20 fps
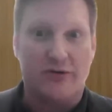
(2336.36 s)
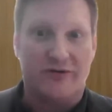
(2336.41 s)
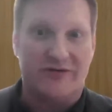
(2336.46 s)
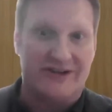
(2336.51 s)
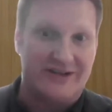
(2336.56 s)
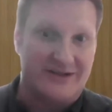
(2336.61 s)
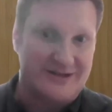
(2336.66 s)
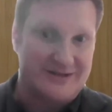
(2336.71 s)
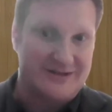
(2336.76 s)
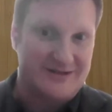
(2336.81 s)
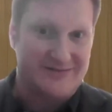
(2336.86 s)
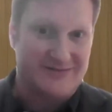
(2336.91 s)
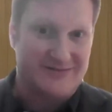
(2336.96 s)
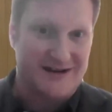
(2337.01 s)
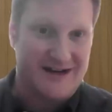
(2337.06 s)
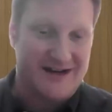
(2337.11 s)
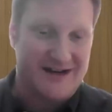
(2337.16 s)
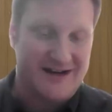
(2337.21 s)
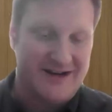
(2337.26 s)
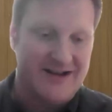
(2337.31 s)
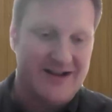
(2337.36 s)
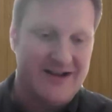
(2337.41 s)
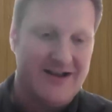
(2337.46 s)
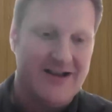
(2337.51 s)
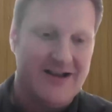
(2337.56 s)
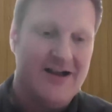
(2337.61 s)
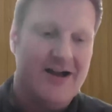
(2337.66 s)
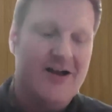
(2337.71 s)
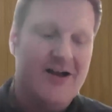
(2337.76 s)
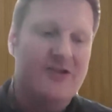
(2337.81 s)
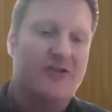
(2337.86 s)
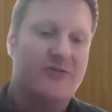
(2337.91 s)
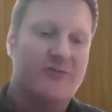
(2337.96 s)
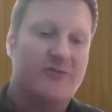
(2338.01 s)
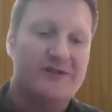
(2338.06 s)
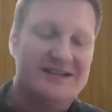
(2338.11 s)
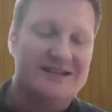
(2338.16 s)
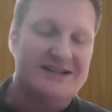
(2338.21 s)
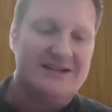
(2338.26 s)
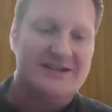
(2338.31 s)
COVID, right? The
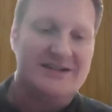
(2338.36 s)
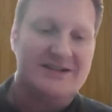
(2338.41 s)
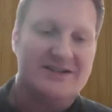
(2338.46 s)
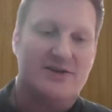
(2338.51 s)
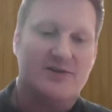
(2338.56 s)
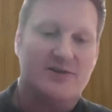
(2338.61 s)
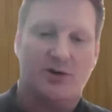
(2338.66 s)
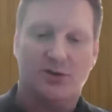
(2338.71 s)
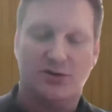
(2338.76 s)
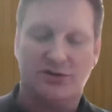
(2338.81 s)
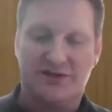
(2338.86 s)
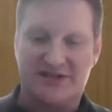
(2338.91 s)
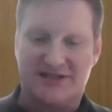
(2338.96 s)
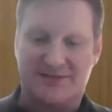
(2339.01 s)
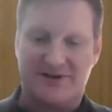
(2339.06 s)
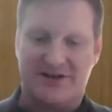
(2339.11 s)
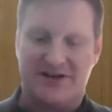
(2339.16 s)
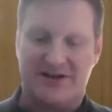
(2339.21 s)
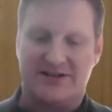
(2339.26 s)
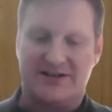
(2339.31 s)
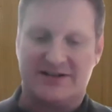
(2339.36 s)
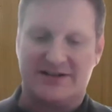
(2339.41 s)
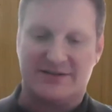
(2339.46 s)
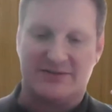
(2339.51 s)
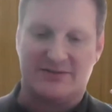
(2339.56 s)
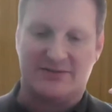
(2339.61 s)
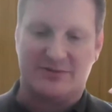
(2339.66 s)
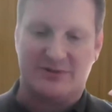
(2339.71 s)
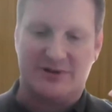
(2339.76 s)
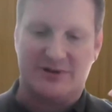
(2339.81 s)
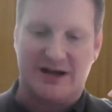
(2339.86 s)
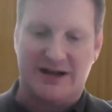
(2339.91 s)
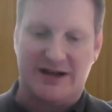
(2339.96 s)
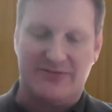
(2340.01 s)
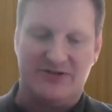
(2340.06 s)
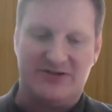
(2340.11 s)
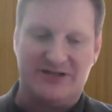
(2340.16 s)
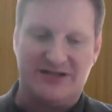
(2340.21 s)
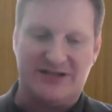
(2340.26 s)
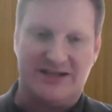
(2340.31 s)
reason it's so old is because we're
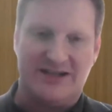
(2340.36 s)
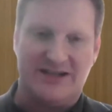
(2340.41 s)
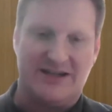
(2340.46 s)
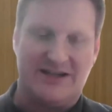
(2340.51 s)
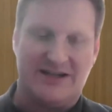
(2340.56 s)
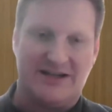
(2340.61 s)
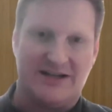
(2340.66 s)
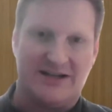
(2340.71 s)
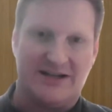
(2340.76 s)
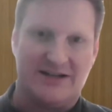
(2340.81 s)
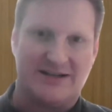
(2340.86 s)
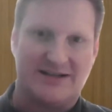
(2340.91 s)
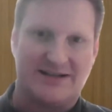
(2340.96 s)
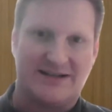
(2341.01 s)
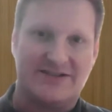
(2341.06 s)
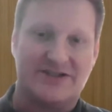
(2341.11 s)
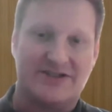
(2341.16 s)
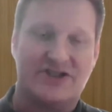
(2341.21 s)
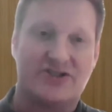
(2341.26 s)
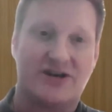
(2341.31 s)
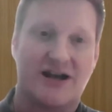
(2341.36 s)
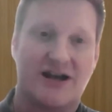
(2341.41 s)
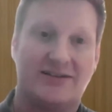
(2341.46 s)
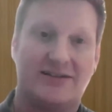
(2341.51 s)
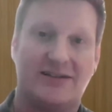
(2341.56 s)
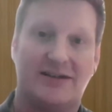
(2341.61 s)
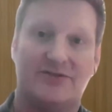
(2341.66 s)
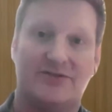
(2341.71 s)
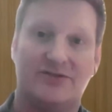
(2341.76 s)
able to get a census tract